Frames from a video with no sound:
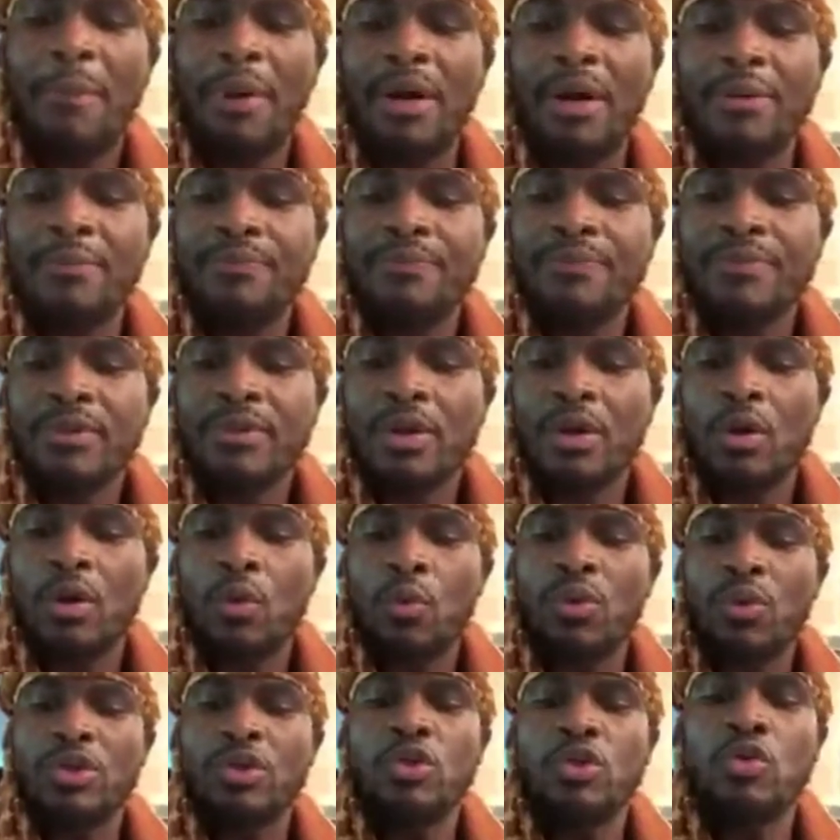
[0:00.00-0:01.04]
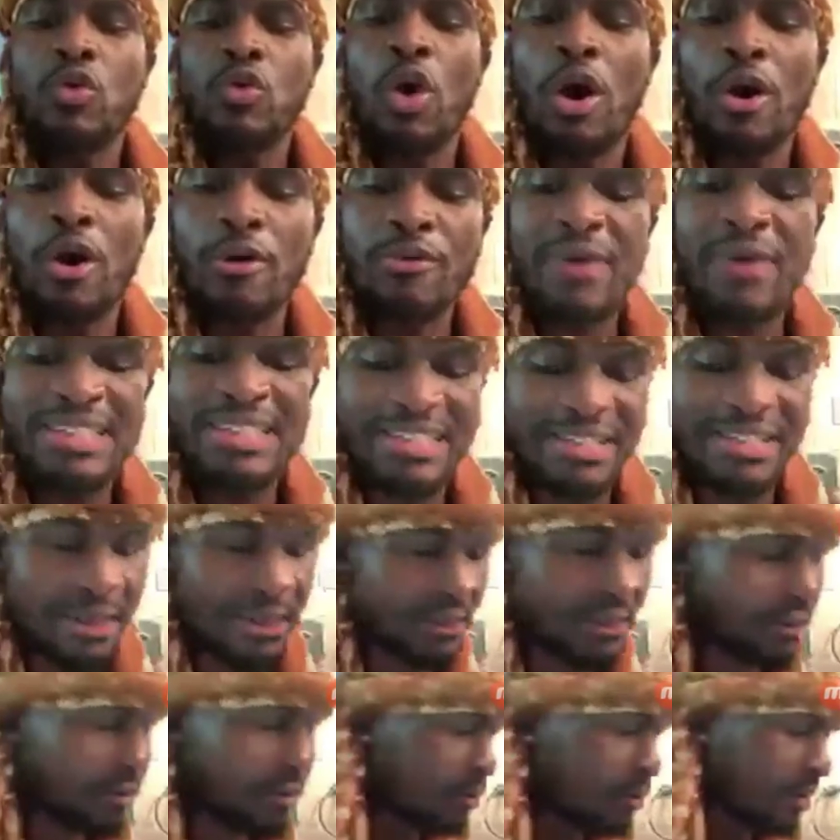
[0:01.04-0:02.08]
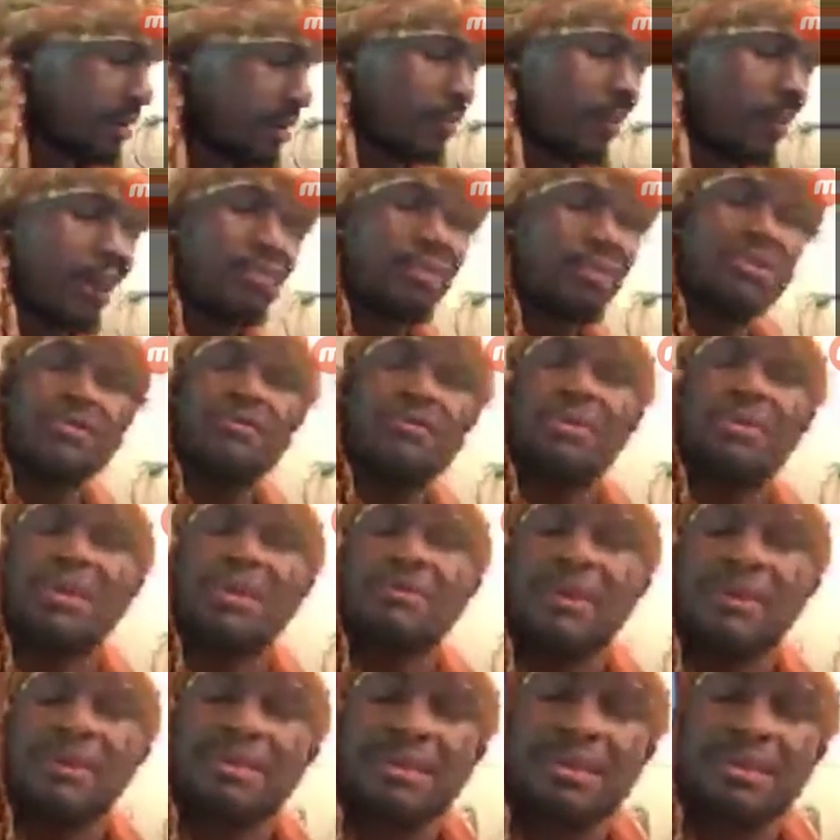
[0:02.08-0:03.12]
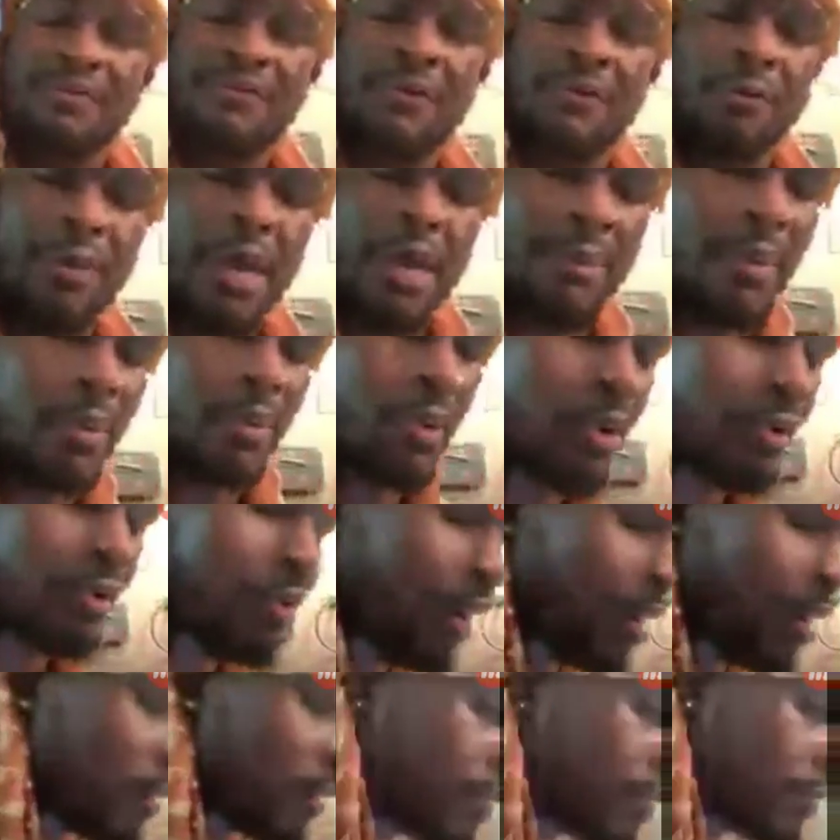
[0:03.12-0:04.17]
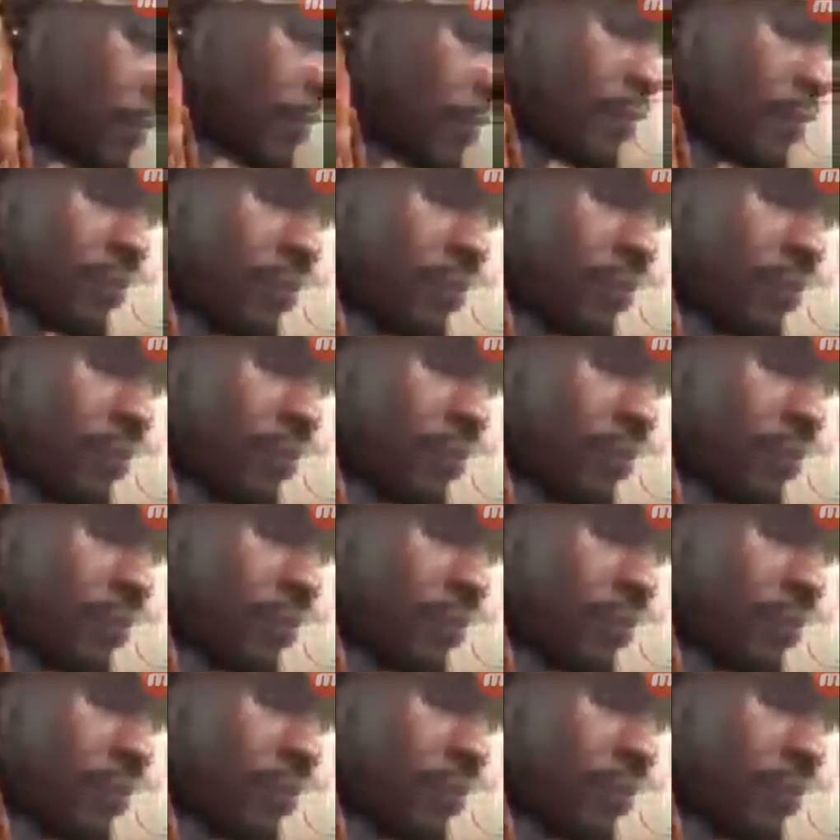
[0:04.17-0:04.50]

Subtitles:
But when you are arrested, now why would you be arrested if your paperwork right?